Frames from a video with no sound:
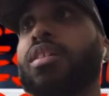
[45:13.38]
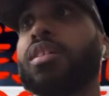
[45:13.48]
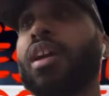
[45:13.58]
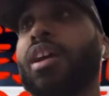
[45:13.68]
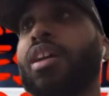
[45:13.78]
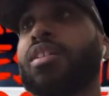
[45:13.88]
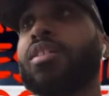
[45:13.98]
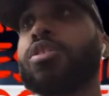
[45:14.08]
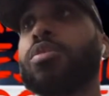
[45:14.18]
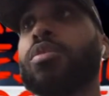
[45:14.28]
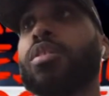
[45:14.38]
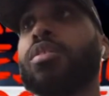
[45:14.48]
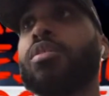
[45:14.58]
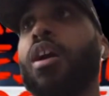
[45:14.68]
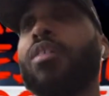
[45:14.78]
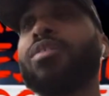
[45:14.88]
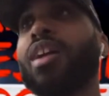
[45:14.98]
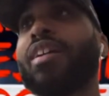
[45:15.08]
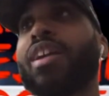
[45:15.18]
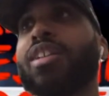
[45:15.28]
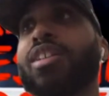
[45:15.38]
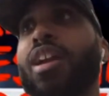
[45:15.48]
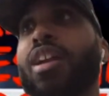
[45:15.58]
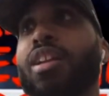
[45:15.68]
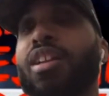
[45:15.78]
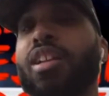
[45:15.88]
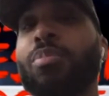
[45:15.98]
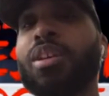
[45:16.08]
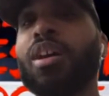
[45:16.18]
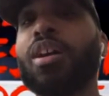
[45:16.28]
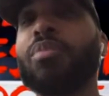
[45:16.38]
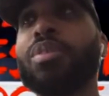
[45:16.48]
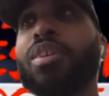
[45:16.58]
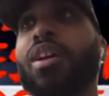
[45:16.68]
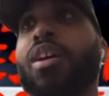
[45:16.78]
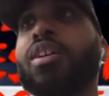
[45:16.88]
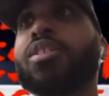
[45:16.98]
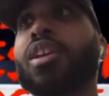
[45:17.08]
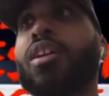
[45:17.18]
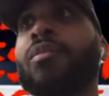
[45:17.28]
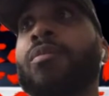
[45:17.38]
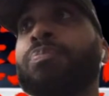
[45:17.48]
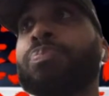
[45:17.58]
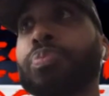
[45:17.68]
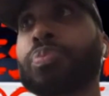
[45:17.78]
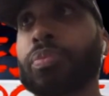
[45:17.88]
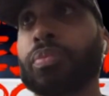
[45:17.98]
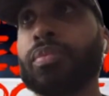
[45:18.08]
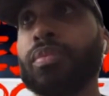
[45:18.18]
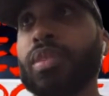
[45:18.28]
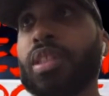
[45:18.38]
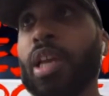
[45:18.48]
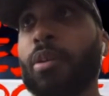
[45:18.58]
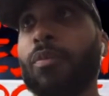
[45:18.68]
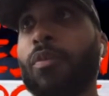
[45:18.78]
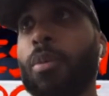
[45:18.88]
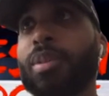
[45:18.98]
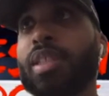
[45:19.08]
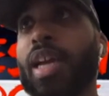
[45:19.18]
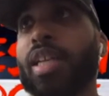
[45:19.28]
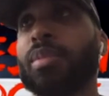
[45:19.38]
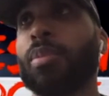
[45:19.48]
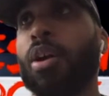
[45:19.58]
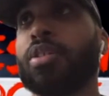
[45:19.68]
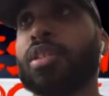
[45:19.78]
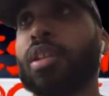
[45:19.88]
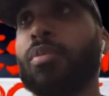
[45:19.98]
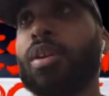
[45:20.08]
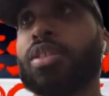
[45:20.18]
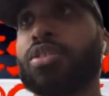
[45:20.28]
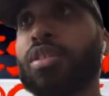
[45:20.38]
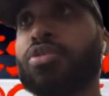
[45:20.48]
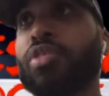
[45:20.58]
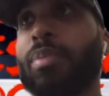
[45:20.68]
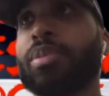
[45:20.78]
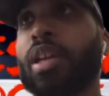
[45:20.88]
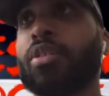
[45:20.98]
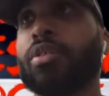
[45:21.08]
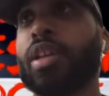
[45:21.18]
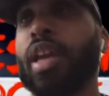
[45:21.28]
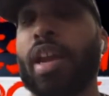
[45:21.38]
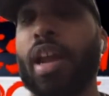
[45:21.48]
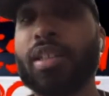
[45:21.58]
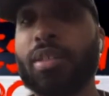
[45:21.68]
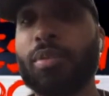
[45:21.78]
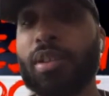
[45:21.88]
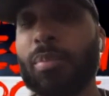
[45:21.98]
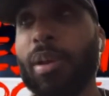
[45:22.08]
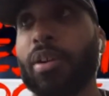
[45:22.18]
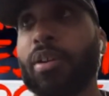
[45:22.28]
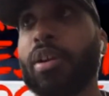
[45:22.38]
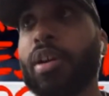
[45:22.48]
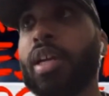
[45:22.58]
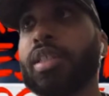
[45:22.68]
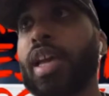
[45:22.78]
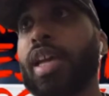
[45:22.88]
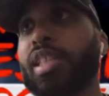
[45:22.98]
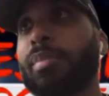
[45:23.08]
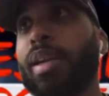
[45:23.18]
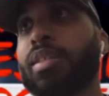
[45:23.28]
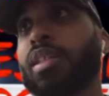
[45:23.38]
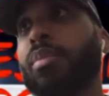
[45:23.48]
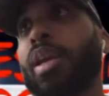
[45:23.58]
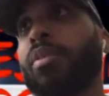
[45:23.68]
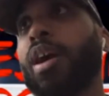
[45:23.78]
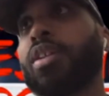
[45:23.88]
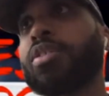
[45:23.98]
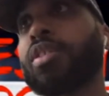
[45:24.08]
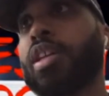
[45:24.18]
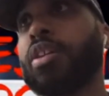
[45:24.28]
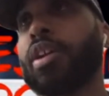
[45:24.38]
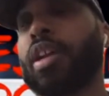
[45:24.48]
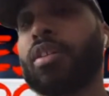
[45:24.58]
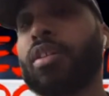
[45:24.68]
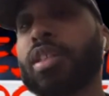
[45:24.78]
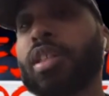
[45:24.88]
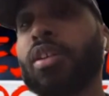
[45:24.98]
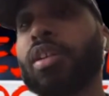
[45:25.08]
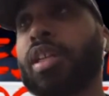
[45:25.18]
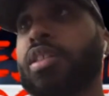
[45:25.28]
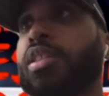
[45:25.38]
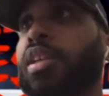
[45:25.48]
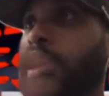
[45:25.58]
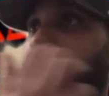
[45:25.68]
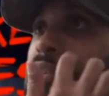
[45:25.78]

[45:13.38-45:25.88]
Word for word: Like yeah. the Drew and Dolph thing, I guess, kind of needed to be done because yeah. Yeah. they were former tag team partners and they won the straps together, and they had honestly one of the better tag team matches on the main roster that year at Hell in a Cell against uh,